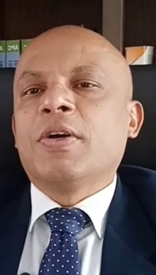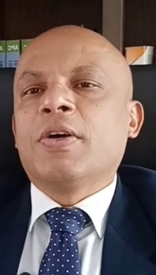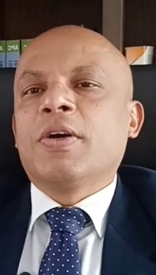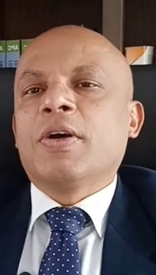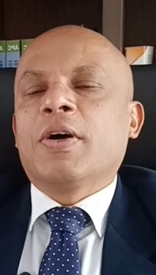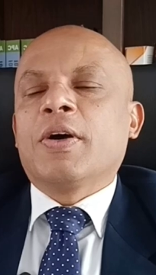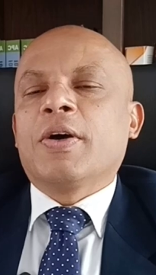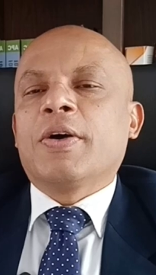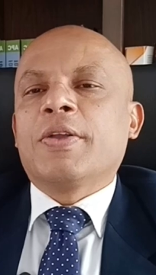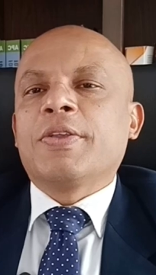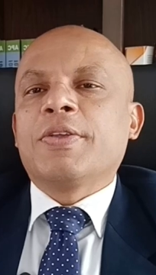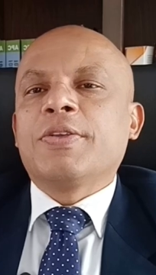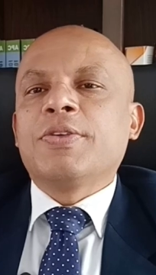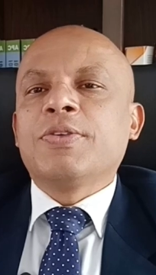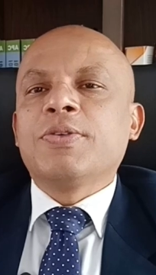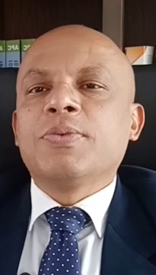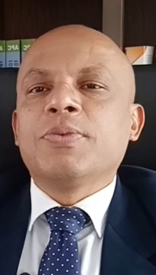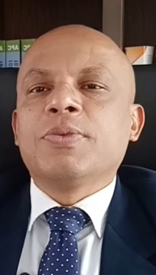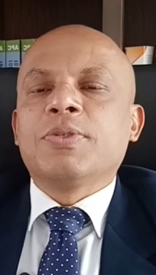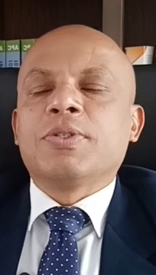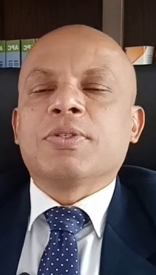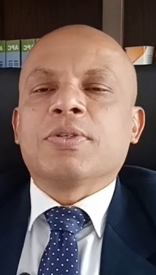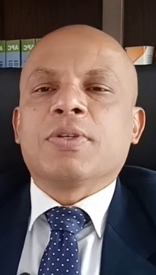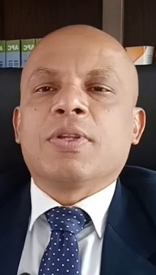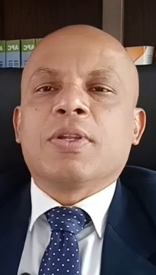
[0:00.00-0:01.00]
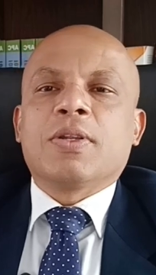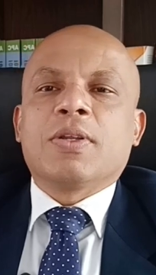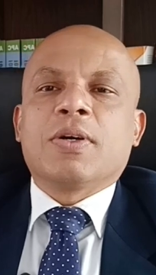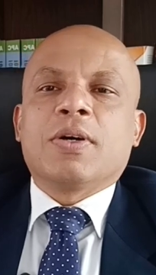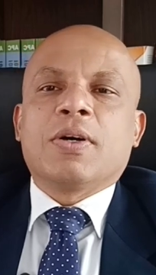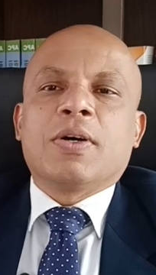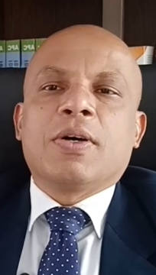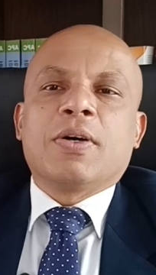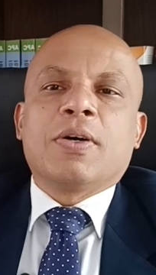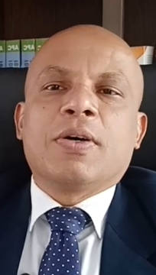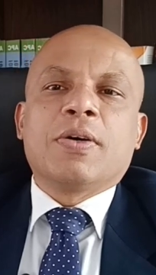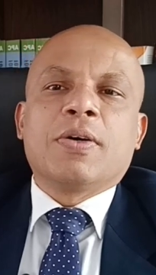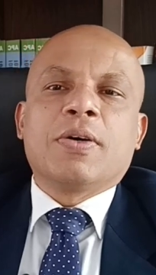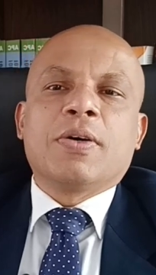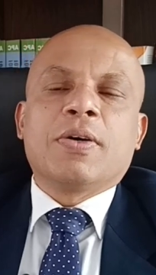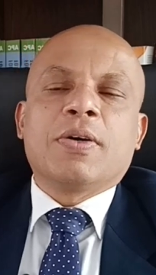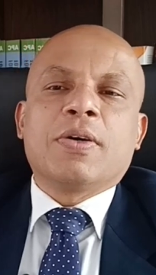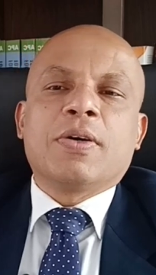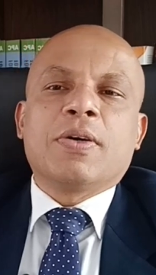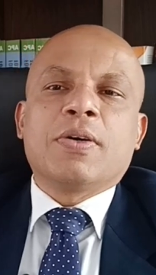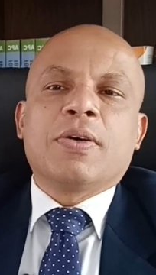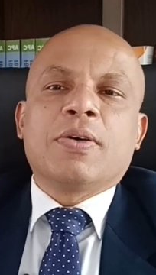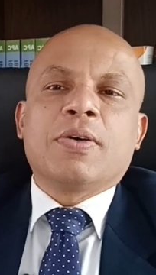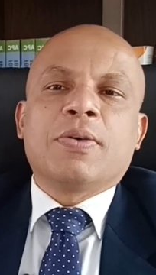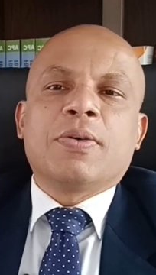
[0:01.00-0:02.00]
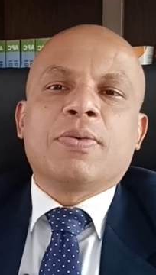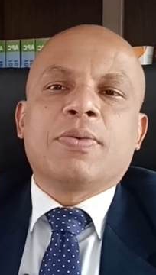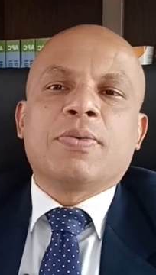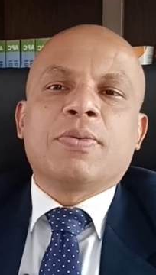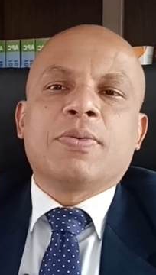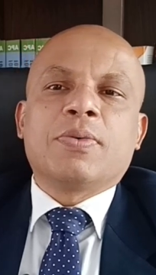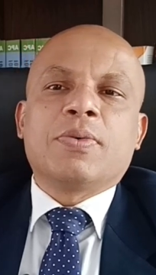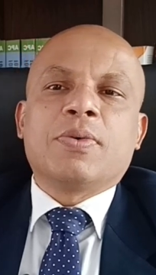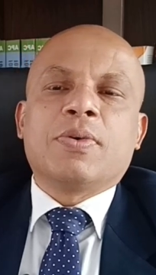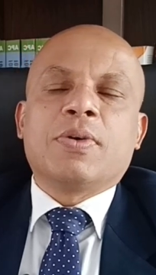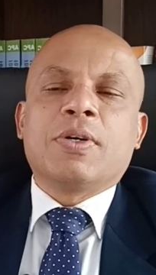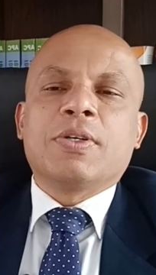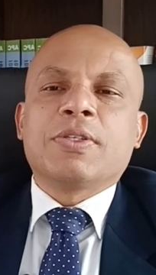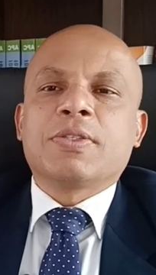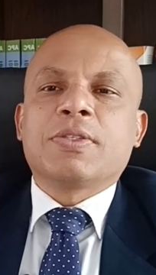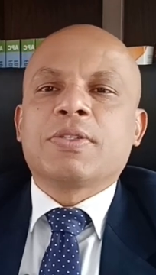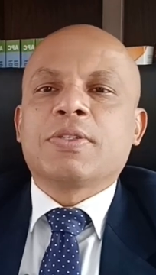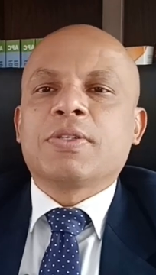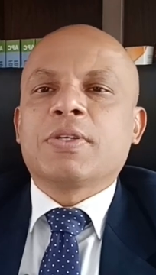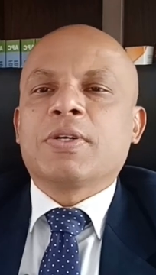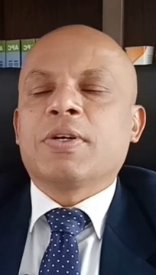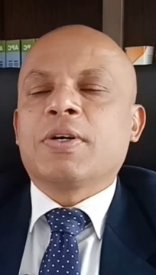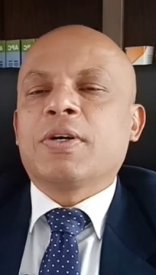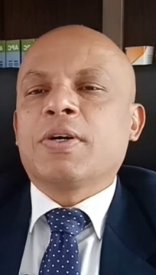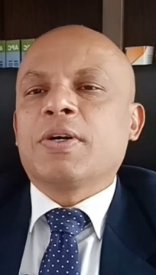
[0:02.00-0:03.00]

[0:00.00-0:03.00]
an individual who was